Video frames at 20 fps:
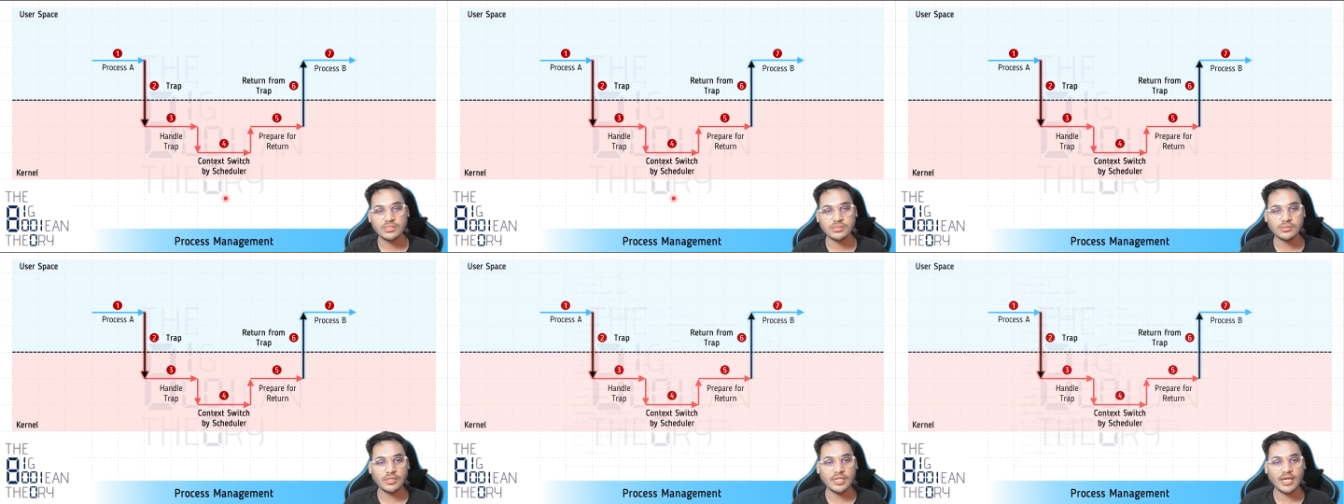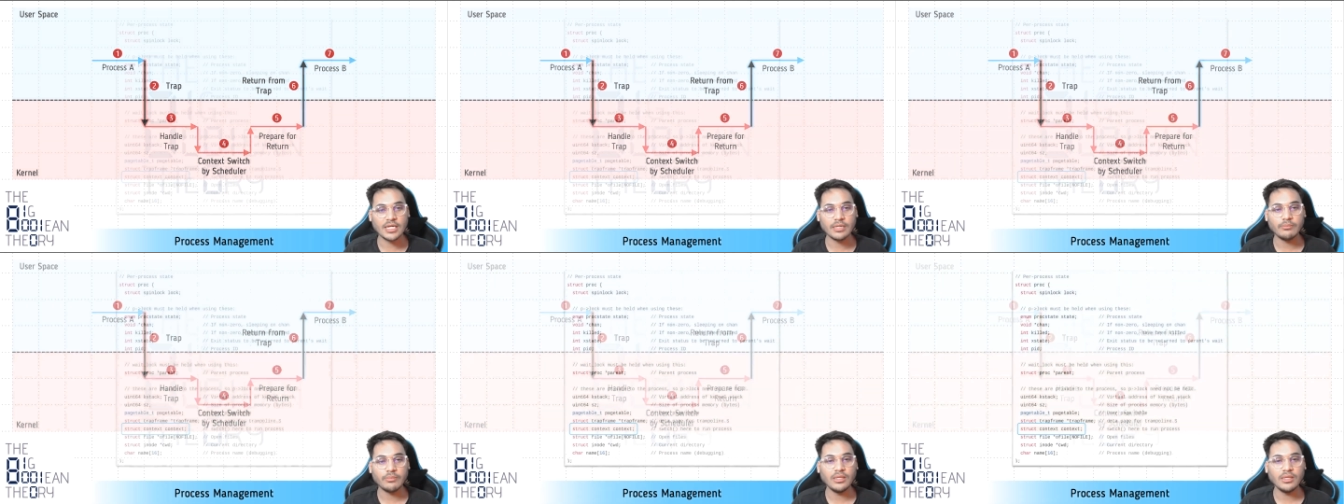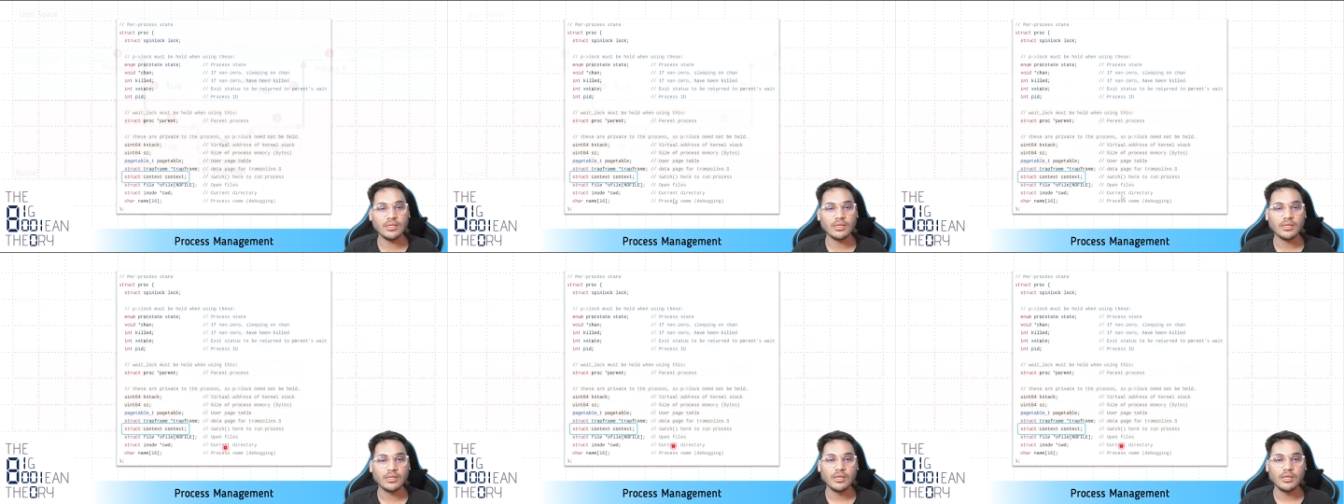So let
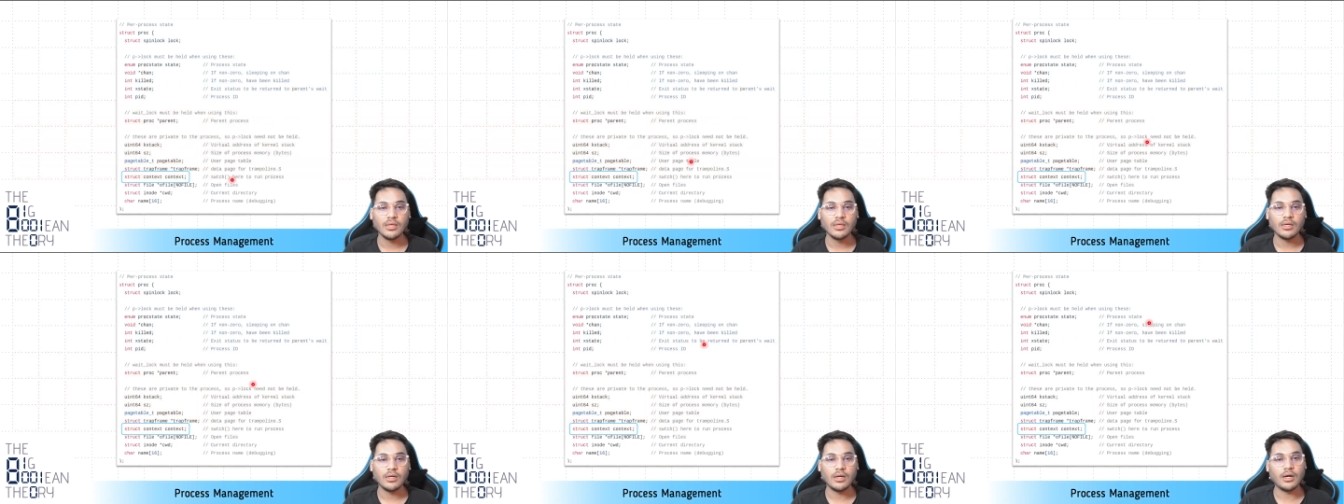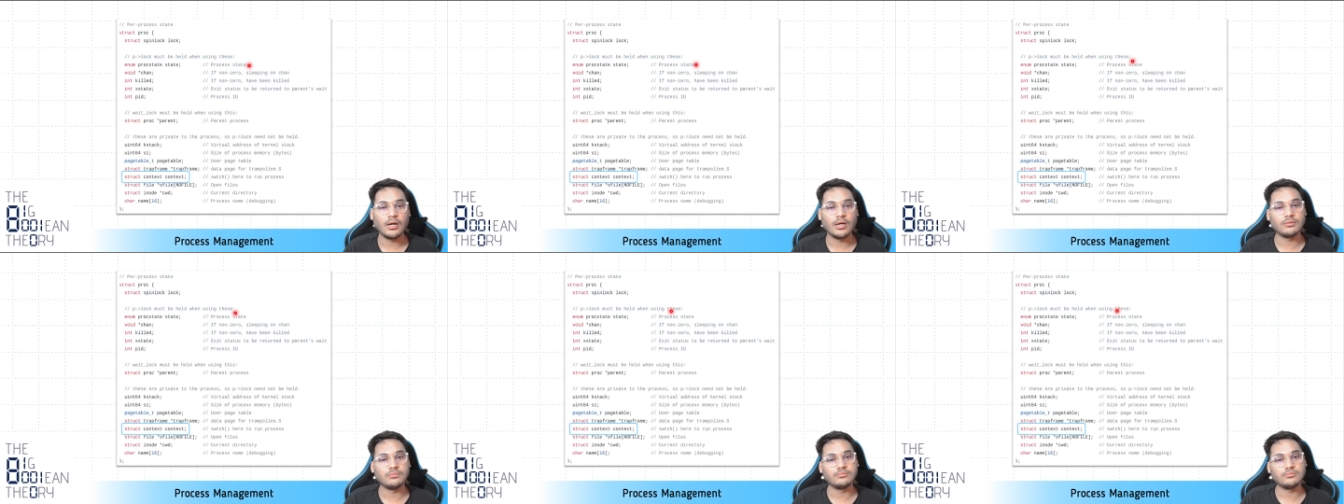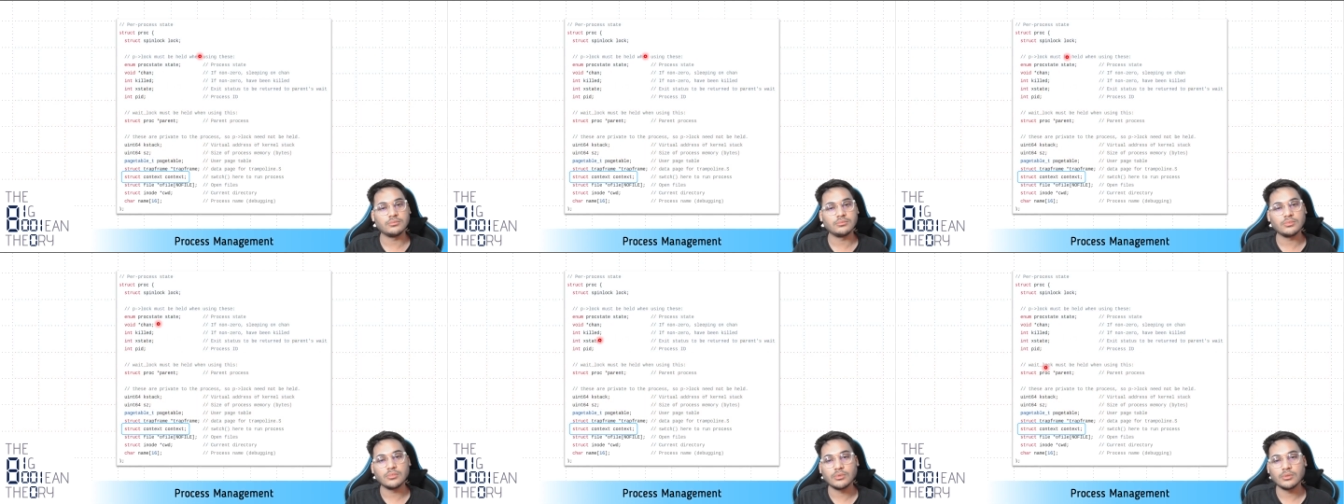me uh,
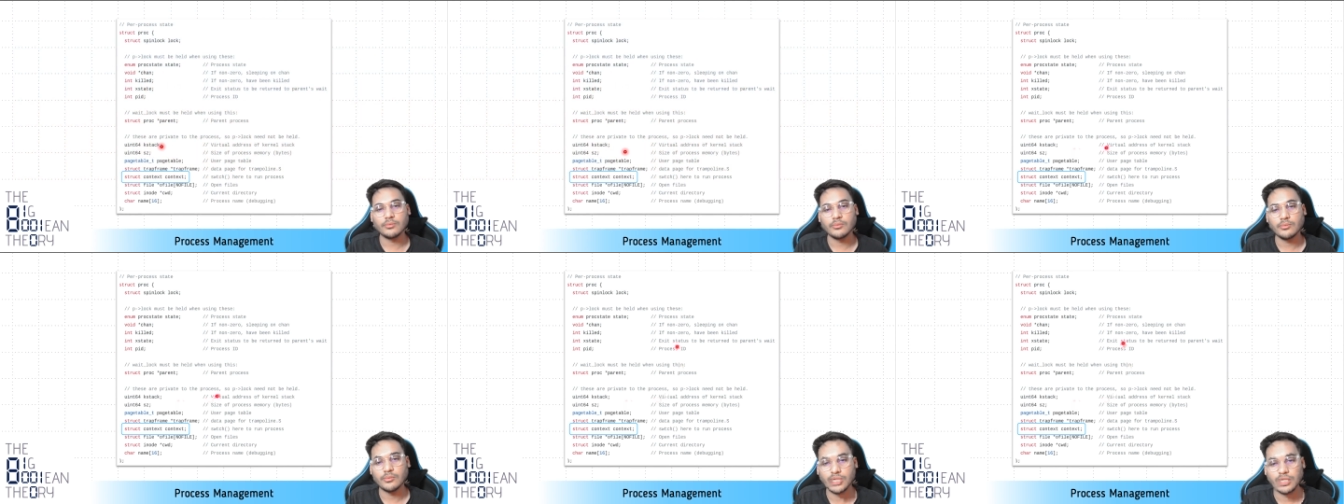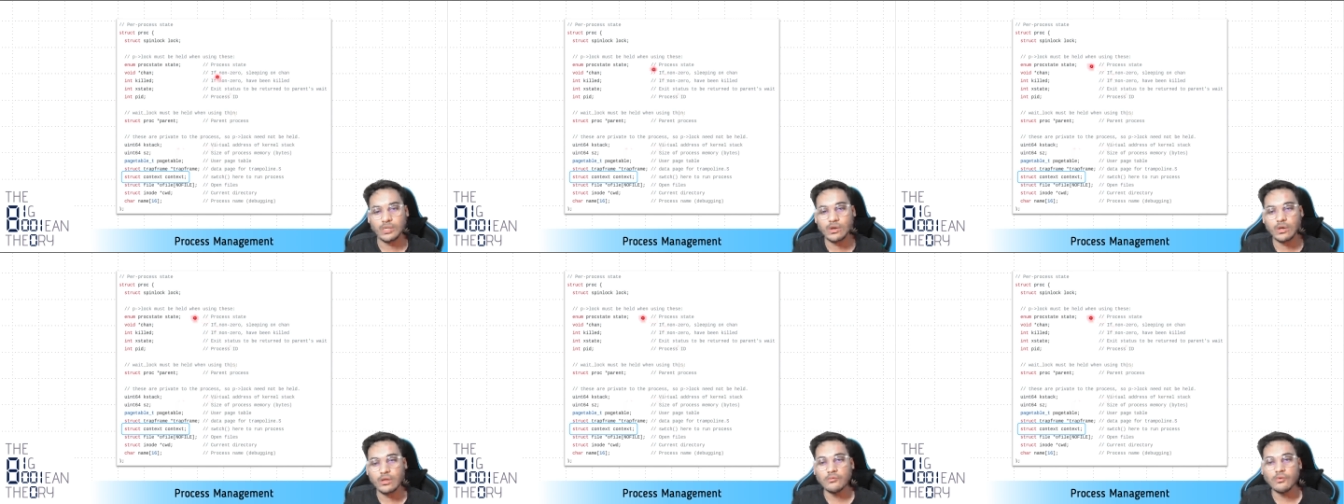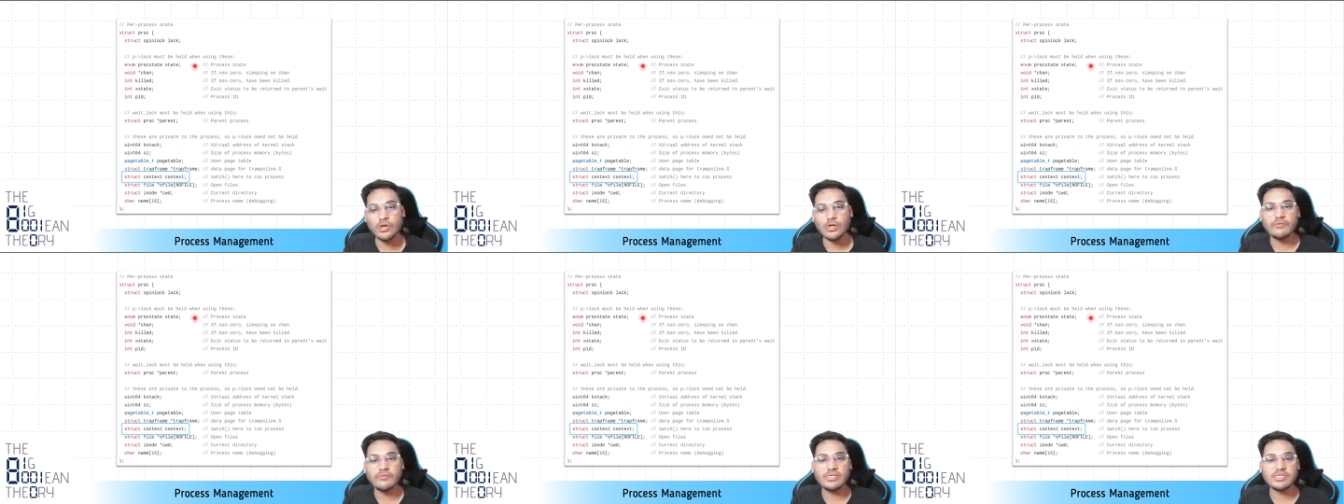recall
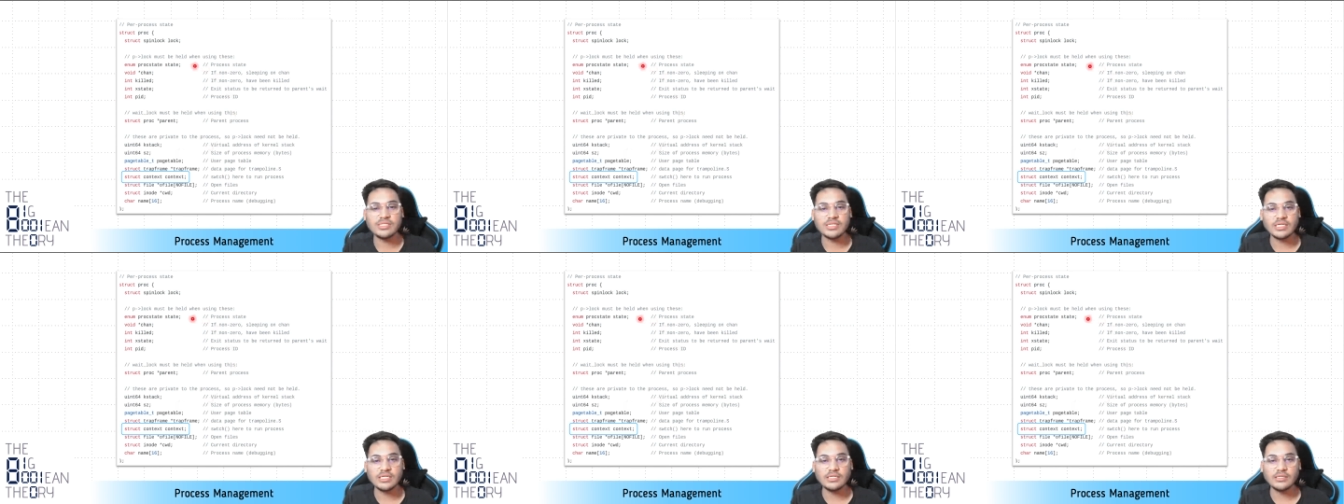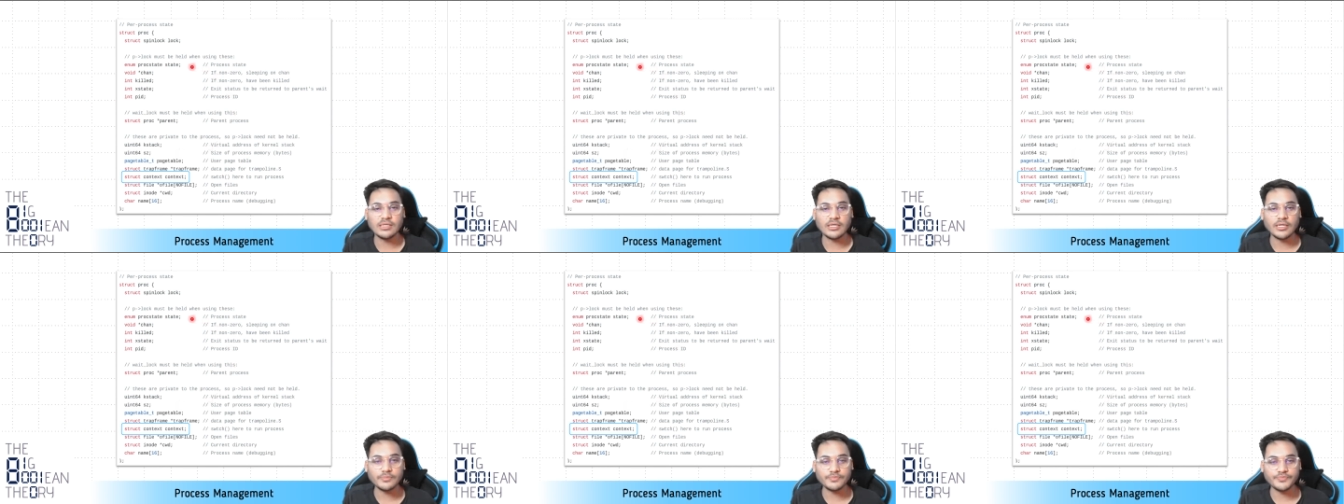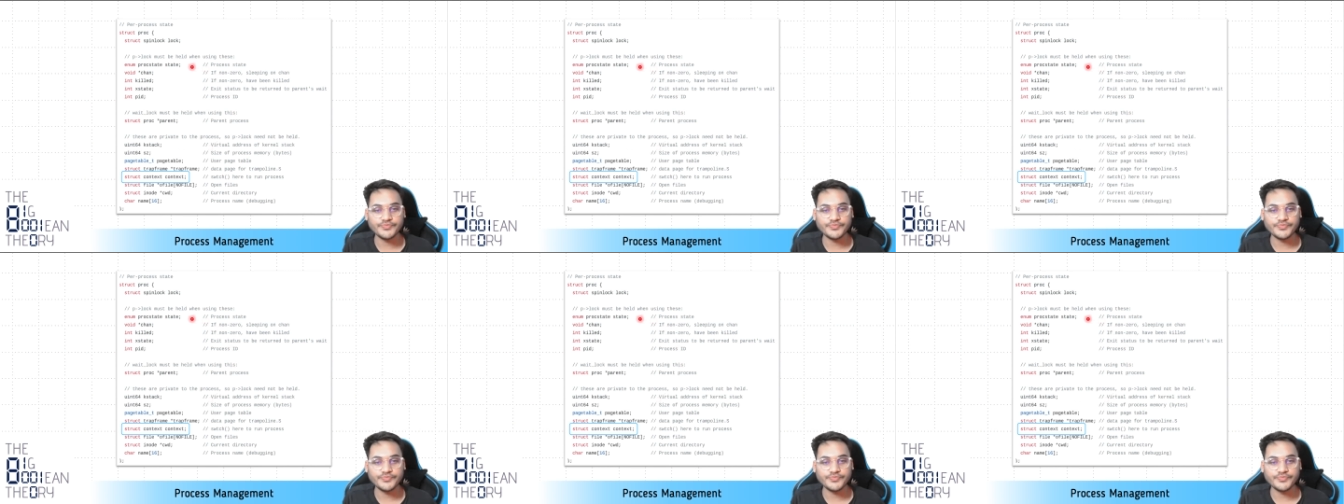what we studied there.